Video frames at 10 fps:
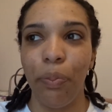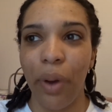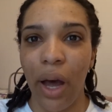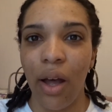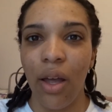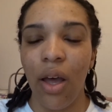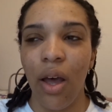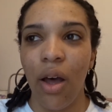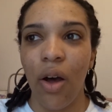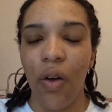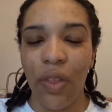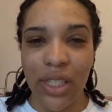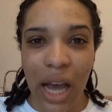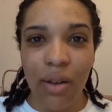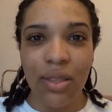But on the
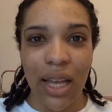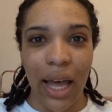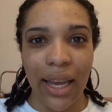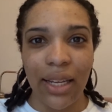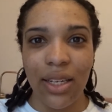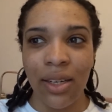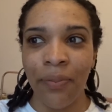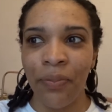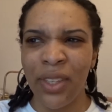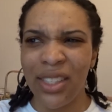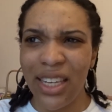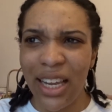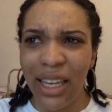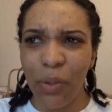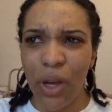downside,
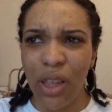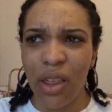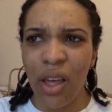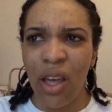dealing with